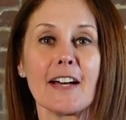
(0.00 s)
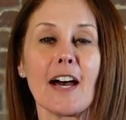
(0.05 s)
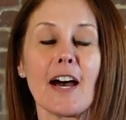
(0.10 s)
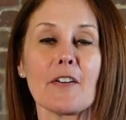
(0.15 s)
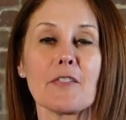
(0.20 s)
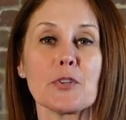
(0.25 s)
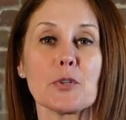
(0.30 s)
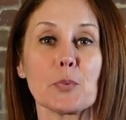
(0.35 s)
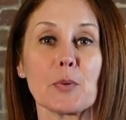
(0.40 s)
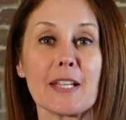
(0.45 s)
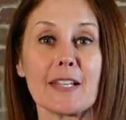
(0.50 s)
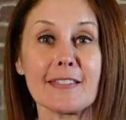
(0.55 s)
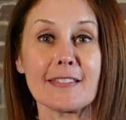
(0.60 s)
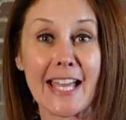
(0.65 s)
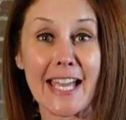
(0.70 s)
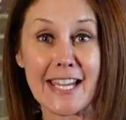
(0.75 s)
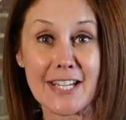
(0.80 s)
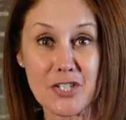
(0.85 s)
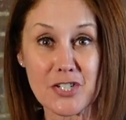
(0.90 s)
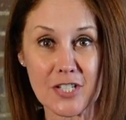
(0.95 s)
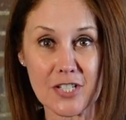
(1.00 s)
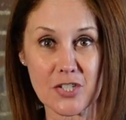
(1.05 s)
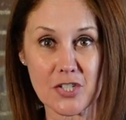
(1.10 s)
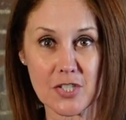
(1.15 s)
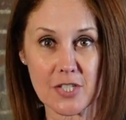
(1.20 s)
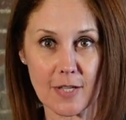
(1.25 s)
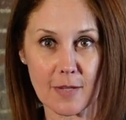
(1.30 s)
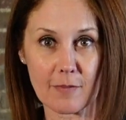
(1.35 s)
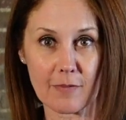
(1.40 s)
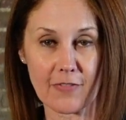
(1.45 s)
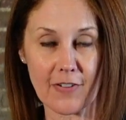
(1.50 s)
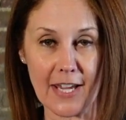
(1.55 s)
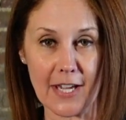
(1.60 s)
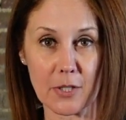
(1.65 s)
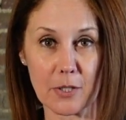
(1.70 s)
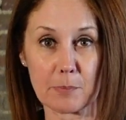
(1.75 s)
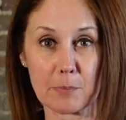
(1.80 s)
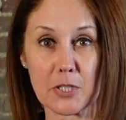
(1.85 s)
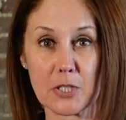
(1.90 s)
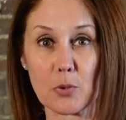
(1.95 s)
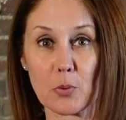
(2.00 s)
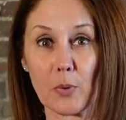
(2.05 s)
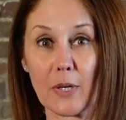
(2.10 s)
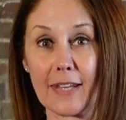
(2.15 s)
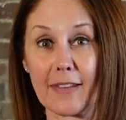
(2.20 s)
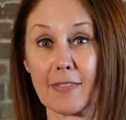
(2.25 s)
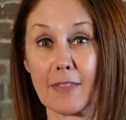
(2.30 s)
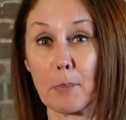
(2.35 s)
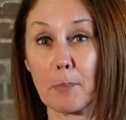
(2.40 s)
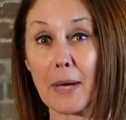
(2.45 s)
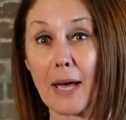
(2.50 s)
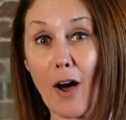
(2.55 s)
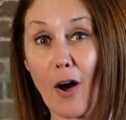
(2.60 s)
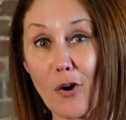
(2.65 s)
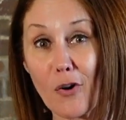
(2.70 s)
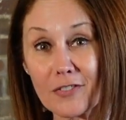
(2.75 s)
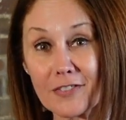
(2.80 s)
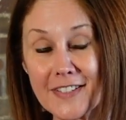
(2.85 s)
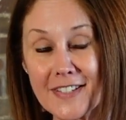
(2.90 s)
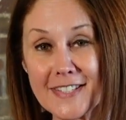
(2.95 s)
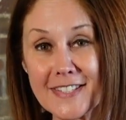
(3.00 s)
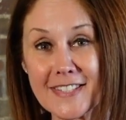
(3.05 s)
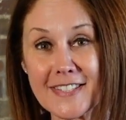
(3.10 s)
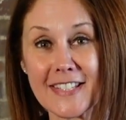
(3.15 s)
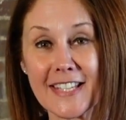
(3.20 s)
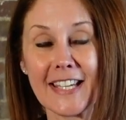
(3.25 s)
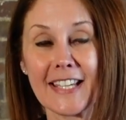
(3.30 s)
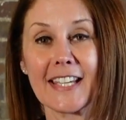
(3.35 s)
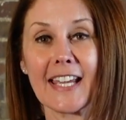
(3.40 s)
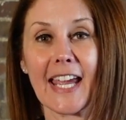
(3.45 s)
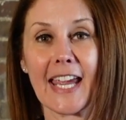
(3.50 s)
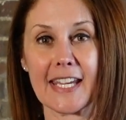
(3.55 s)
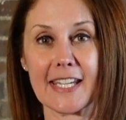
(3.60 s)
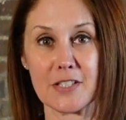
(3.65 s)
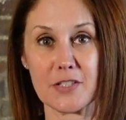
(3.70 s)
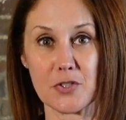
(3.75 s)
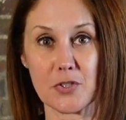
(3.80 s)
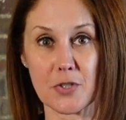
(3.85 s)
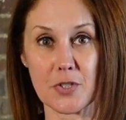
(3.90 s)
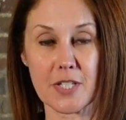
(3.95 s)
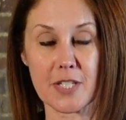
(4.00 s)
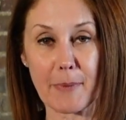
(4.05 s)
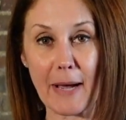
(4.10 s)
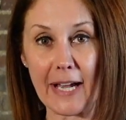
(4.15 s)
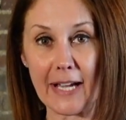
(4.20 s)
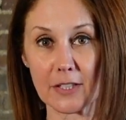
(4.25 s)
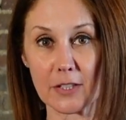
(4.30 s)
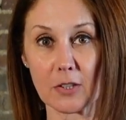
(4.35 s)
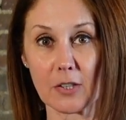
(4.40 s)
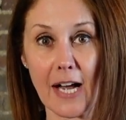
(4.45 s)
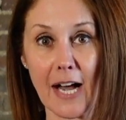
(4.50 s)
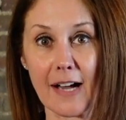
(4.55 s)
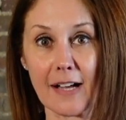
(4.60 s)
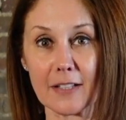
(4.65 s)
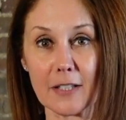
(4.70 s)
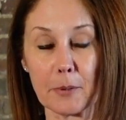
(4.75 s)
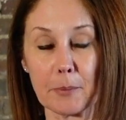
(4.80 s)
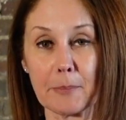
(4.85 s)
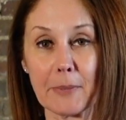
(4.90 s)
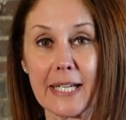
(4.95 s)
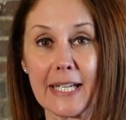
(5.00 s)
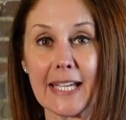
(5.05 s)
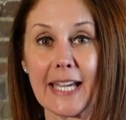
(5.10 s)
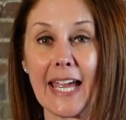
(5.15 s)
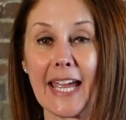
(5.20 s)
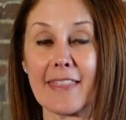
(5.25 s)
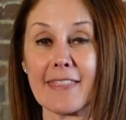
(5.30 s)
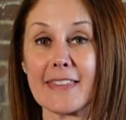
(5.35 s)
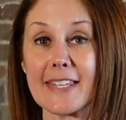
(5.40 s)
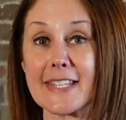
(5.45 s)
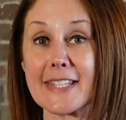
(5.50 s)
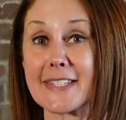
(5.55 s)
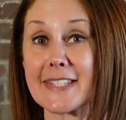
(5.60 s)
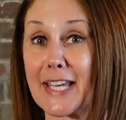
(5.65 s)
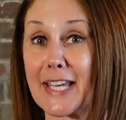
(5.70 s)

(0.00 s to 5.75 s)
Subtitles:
of the relationship found between the pelvis and your spinal column. And this